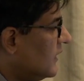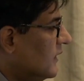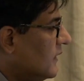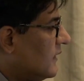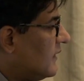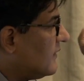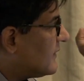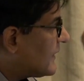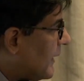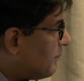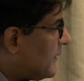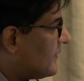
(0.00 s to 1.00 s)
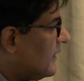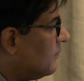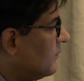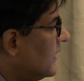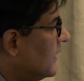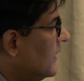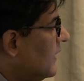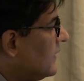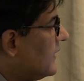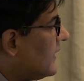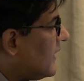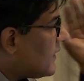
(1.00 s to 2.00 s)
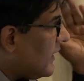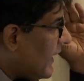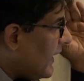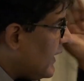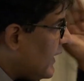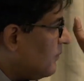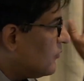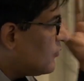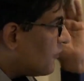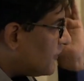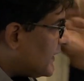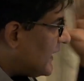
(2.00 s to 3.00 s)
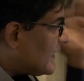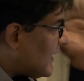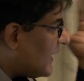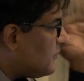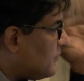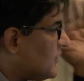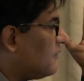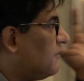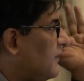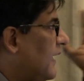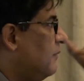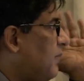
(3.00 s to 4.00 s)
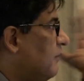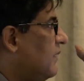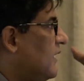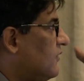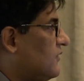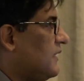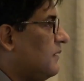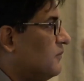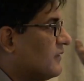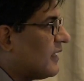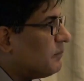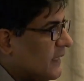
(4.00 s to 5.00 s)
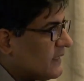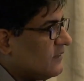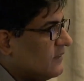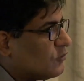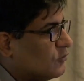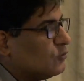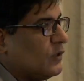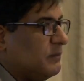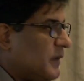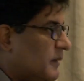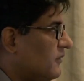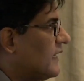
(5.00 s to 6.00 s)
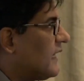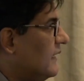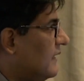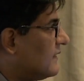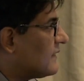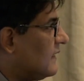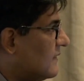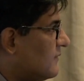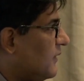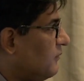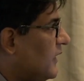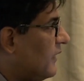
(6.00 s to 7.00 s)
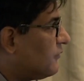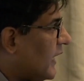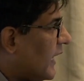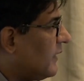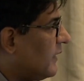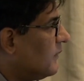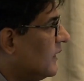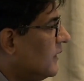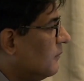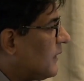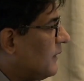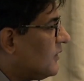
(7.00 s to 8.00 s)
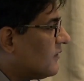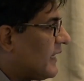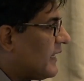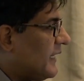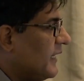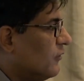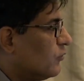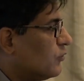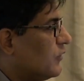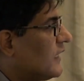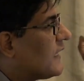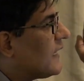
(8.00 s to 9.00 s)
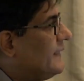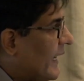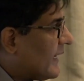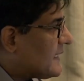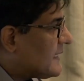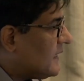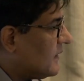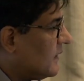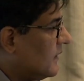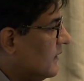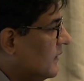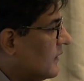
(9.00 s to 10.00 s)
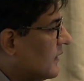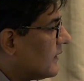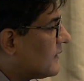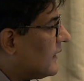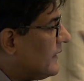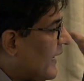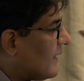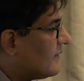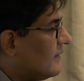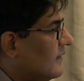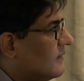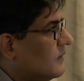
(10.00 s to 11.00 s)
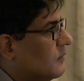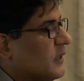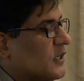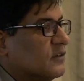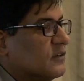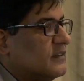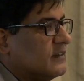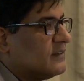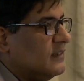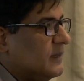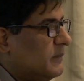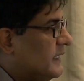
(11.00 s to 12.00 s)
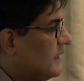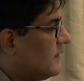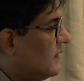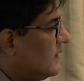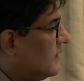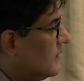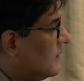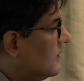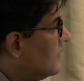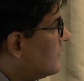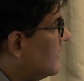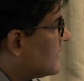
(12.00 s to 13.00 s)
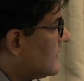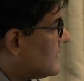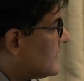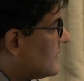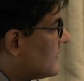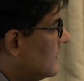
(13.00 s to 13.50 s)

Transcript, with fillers: there is skepticism, there are aims of THR which are well published, and I'm skipping these through and maybe we can discuss when we have time, but I'm just getting you to the context. The context is because there is limited success.